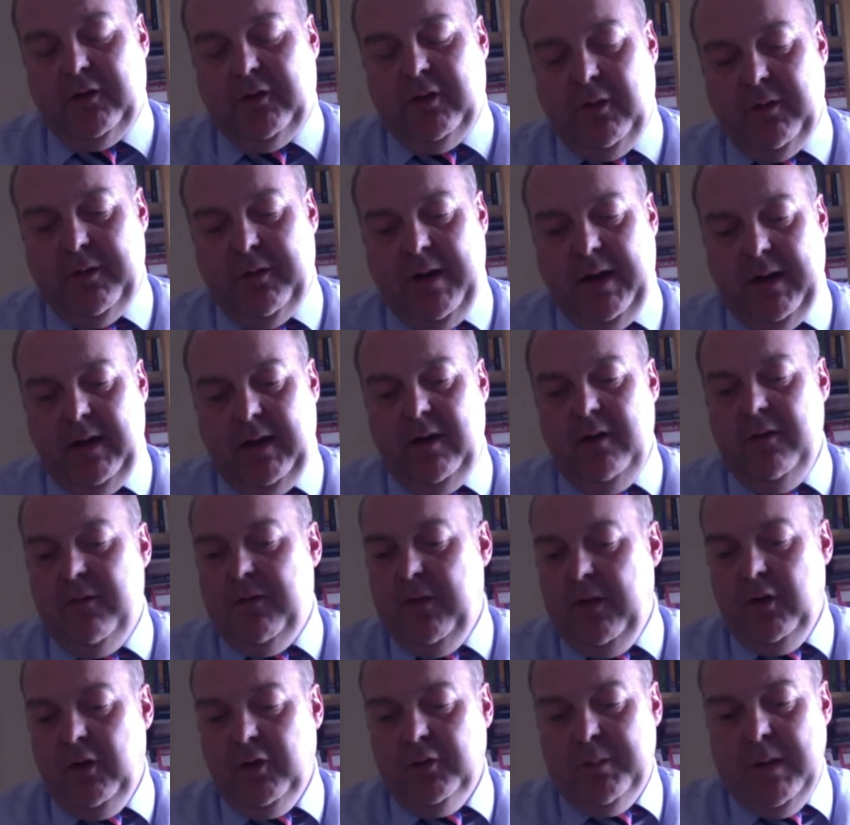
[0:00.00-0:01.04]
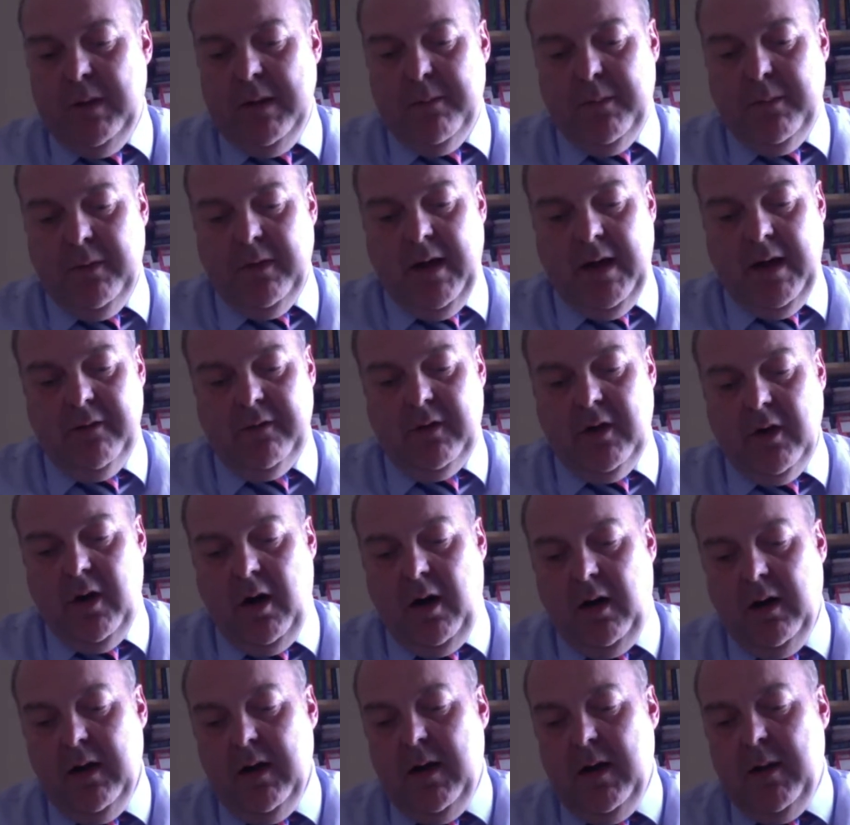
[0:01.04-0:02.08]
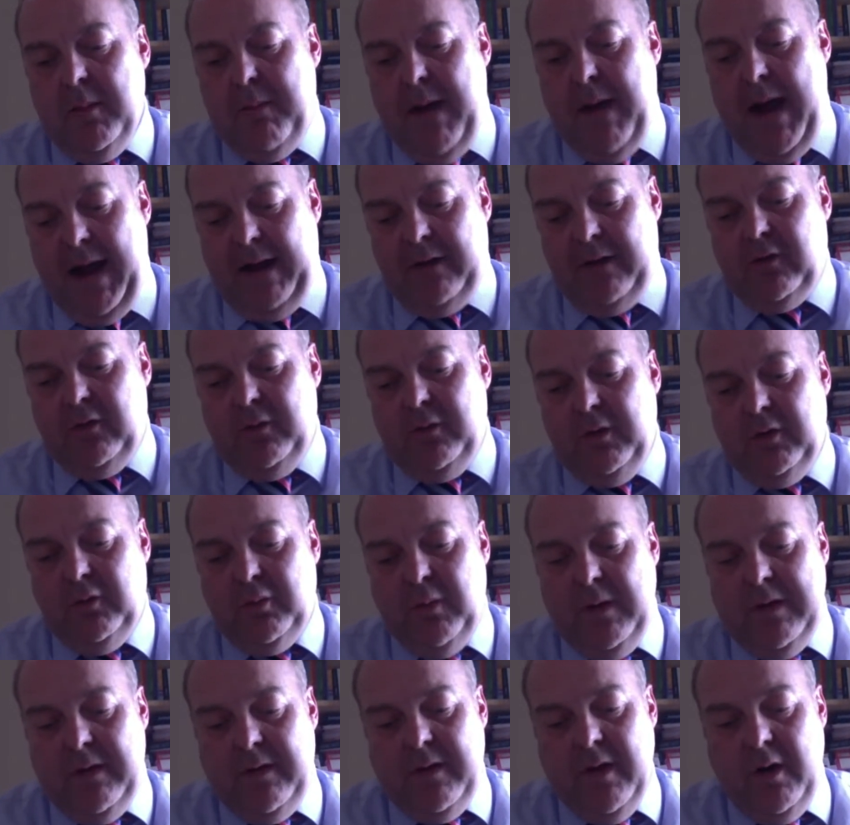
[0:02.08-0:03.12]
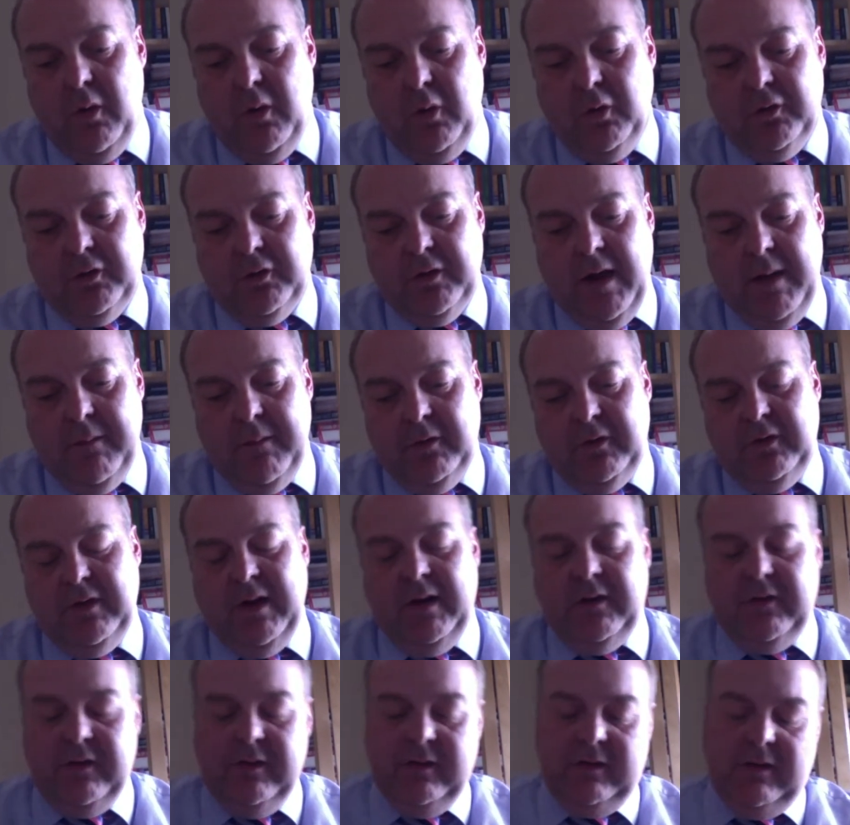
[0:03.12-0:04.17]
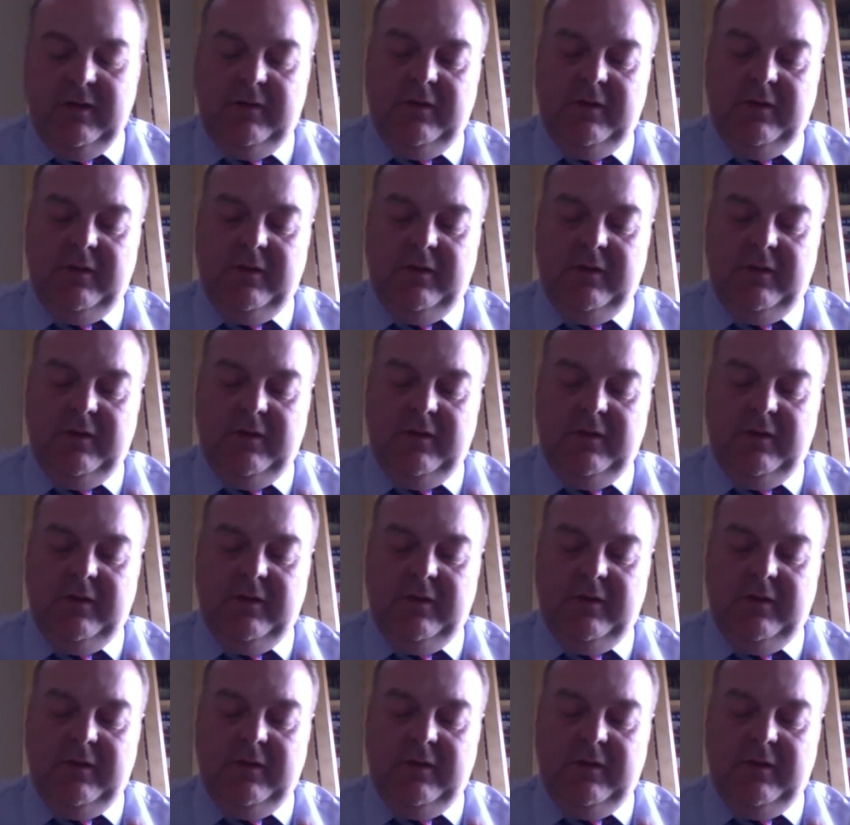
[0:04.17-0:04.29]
So thank you for those people that have got back to us with those suggestions.